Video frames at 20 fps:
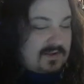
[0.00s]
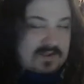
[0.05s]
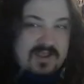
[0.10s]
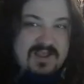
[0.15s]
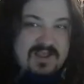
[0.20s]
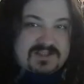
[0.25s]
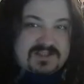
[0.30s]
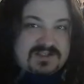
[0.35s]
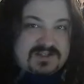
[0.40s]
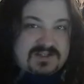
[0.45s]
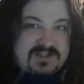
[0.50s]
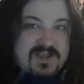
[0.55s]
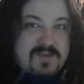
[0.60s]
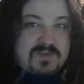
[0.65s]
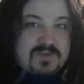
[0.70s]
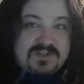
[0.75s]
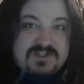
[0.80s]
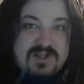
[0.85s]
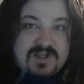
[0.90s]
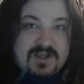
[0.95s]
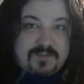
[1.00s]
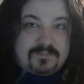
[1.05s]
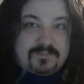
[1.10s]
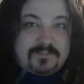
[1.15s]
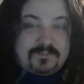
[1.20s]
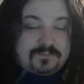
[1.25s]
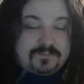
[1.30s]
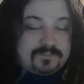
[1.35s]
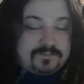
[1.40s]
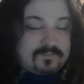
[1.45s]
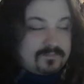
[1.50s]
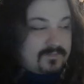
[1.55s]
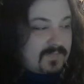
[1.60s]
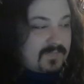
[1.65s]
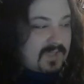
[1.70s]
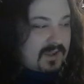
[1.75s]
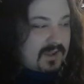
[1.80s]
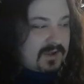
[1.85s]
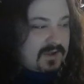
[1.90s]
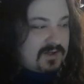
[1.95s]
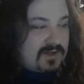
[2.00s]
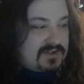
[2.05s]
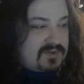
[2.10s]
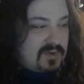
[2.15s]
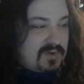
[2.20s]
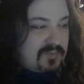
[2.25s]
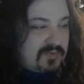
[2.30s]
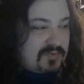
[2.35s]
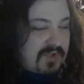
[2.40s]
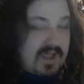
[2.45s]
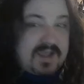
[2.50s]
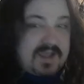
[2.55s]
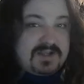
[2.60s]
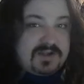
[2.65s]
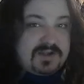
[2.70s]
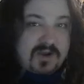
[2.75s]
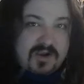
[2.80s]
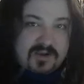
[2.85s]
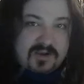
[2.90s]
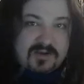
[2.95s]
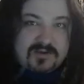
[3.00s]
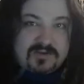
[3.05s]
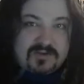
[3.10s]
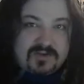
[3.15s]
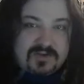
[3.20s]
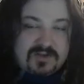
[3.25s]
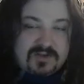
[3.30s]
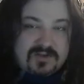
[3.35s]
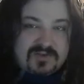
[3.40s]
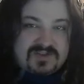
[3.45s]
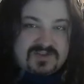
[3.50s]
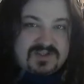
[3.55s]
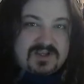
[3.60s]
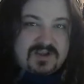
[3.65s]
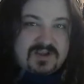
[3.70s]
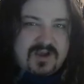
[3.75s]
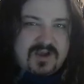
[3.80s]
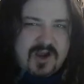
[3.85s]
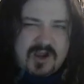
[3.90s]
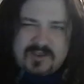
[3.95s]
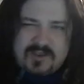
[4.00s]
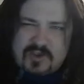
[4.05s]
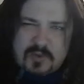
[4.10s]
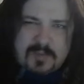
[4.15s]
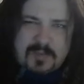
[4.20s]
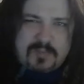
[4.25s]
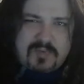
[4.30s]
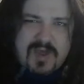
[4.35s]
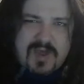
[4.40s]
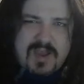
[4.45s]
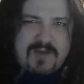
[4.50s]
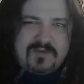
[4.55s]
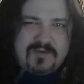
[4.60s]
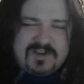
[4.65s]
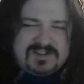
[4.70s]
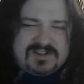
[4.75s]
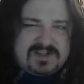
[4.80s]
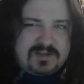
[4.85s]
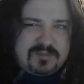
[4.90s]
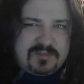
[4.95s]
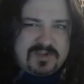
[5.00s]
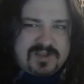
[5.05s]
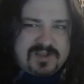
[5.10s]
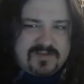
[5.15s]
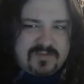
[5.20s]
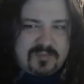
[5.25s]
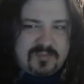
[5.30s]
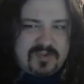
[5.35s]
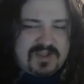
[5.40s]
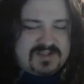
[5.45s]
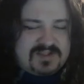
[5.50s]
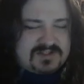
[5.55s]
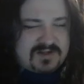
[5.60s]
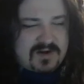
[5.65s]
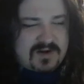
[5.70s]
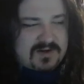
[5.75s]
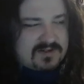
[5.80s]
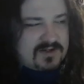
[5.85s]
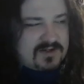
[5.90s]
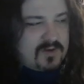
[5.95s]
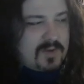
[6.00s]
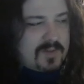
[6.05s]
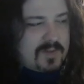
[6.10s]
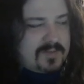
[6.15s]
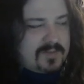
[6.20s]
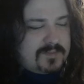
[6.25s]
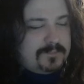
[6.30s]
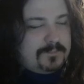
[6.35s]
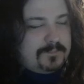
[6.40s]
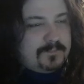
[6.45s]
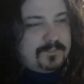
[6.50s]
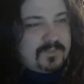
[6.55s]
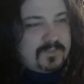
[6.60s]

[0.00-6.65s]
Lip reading: as a damage type. You can also apply dark. You could use Human Pine Resin, I believe, applies dark to your weapon.